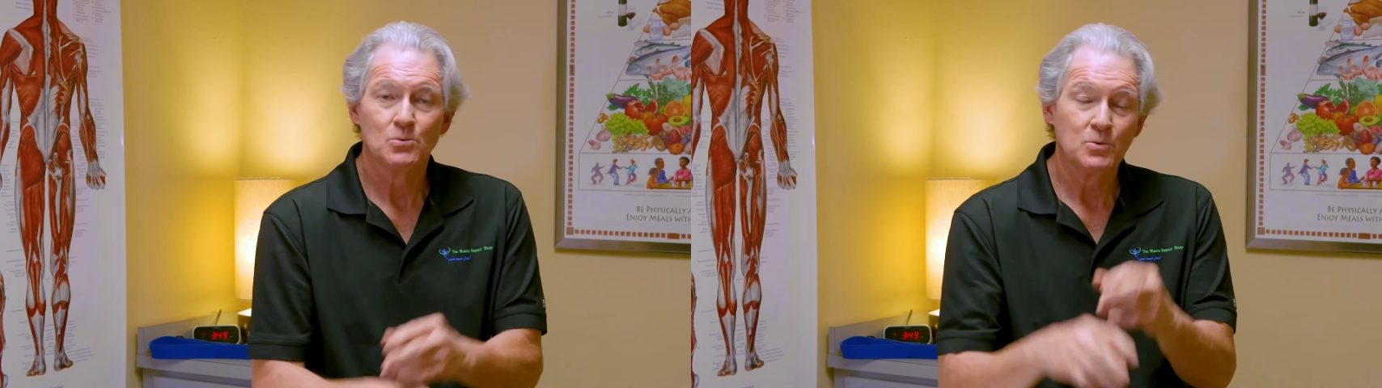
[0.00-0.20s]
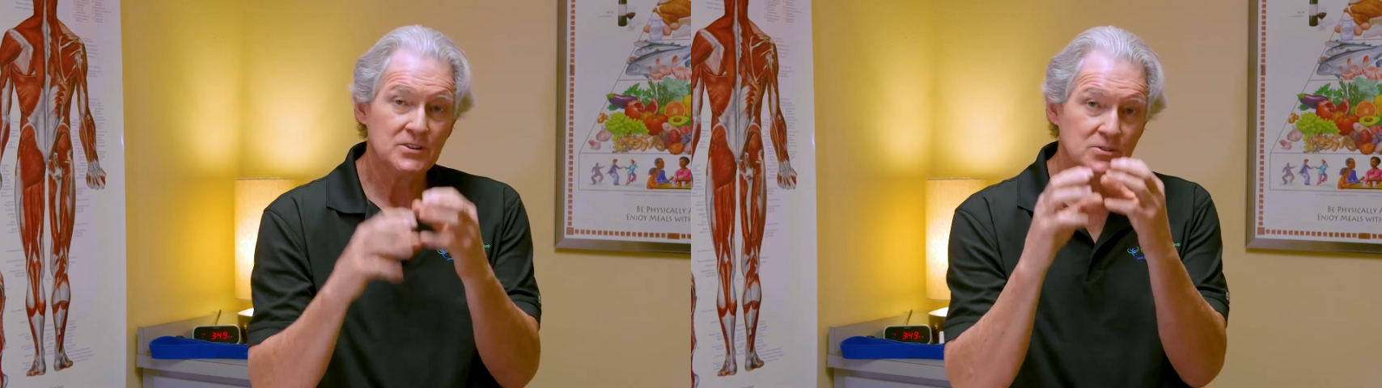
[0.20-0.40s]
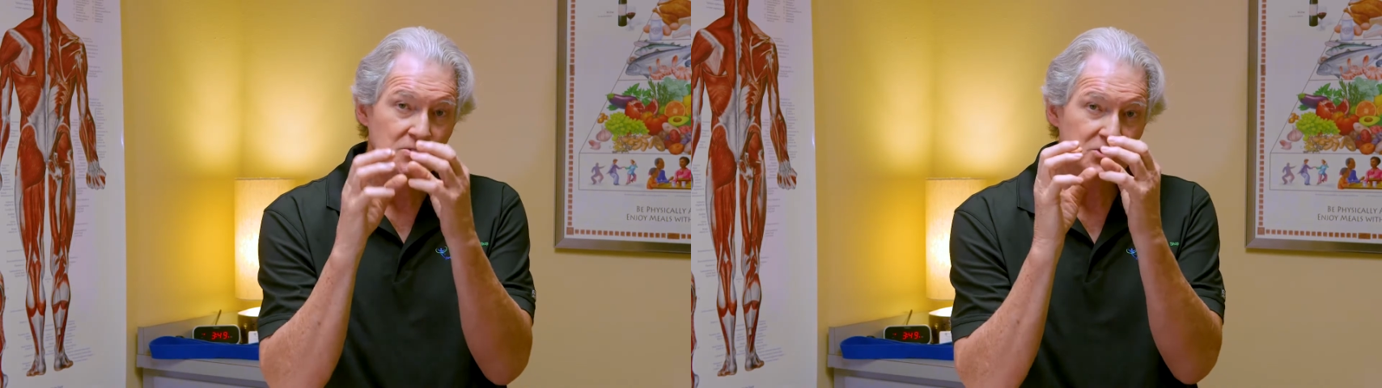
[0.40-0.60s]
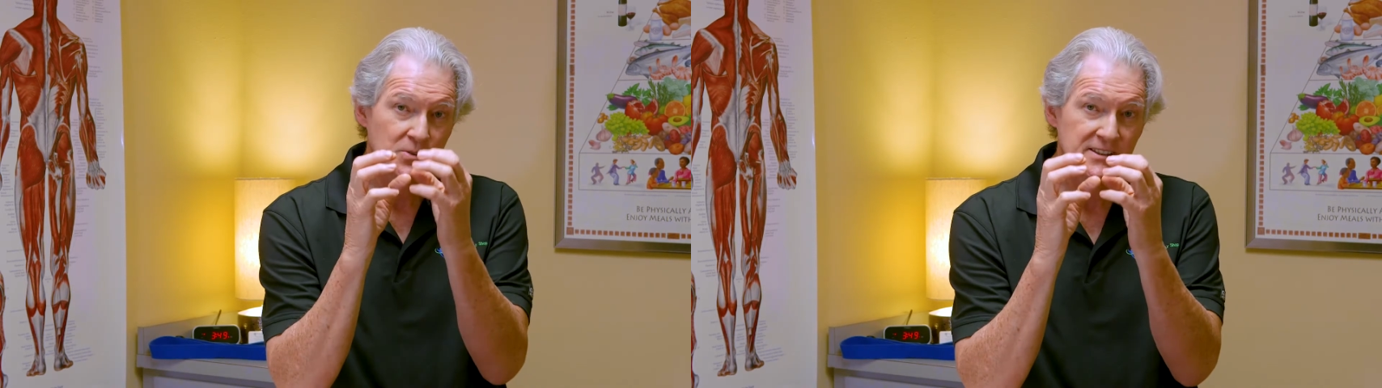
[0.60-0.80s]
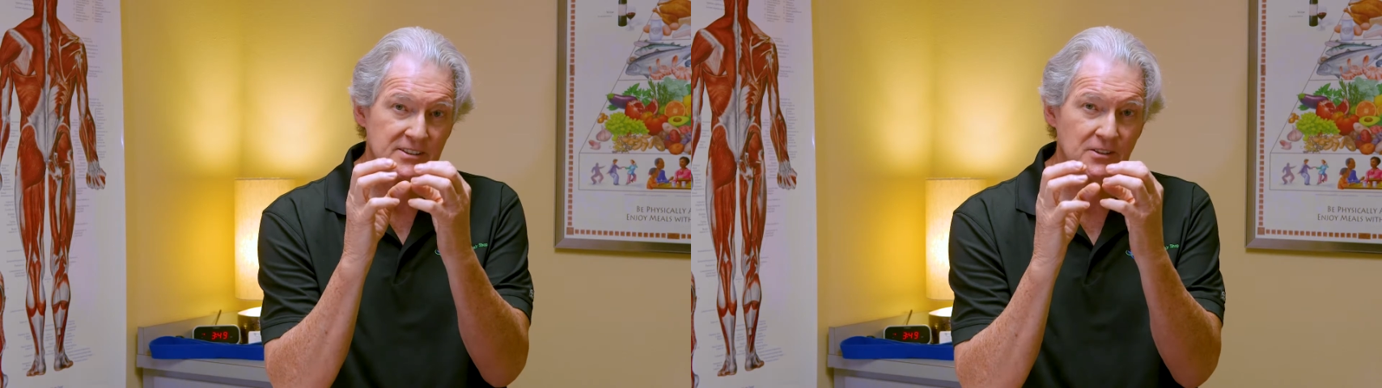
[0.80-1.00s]
when you
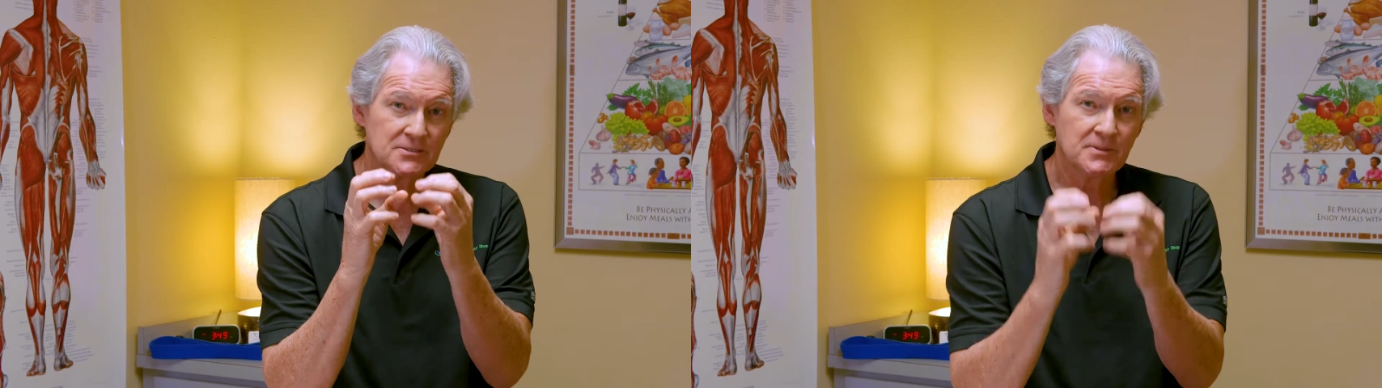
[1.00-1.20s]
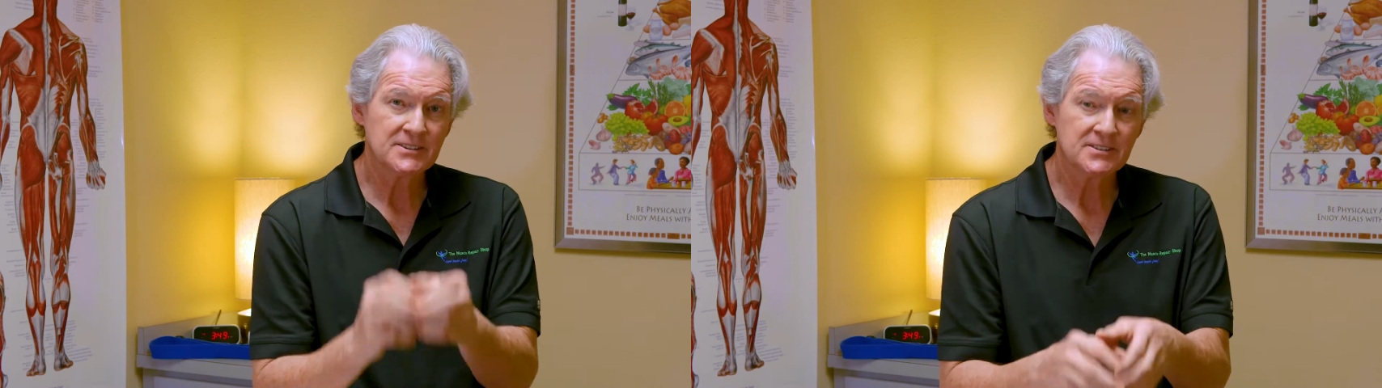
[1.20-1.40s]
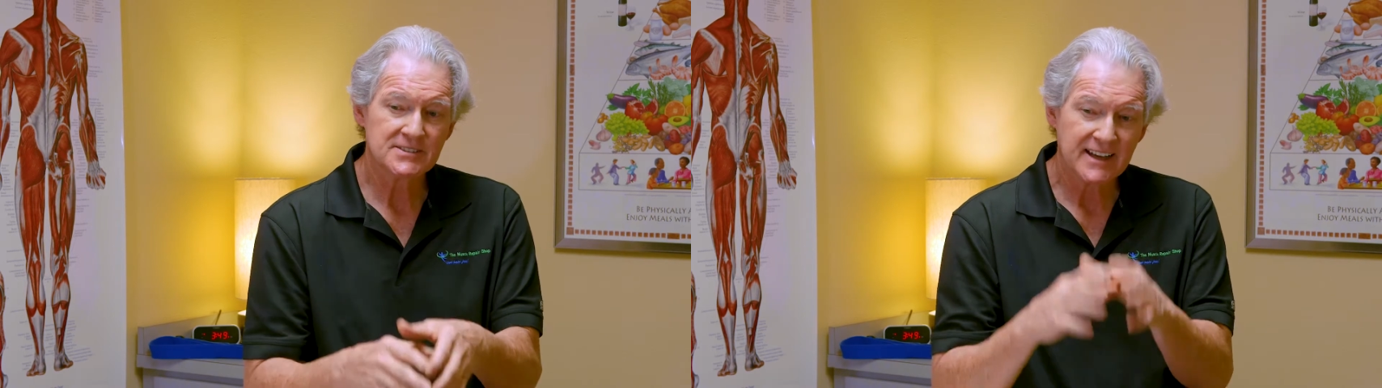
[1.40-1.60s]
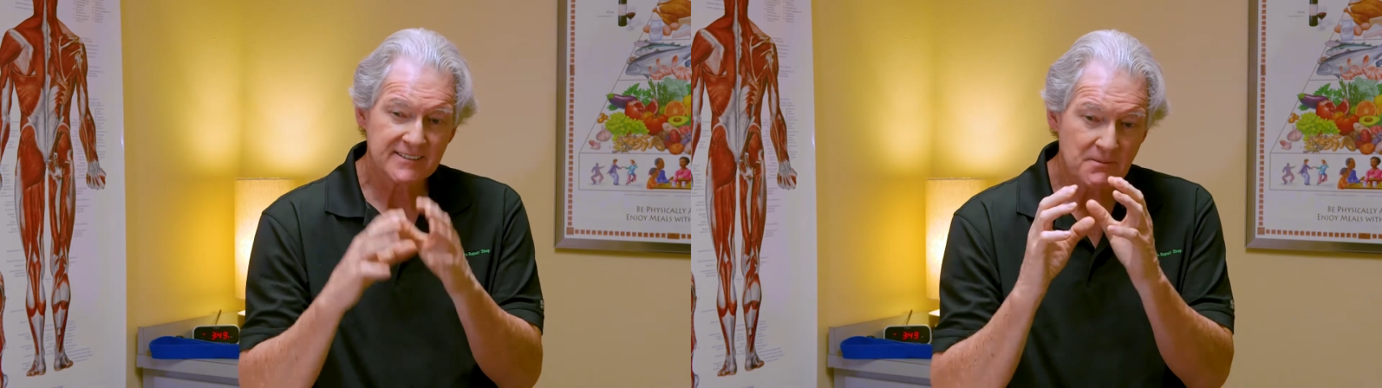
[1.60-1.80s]
stretch those muscles out,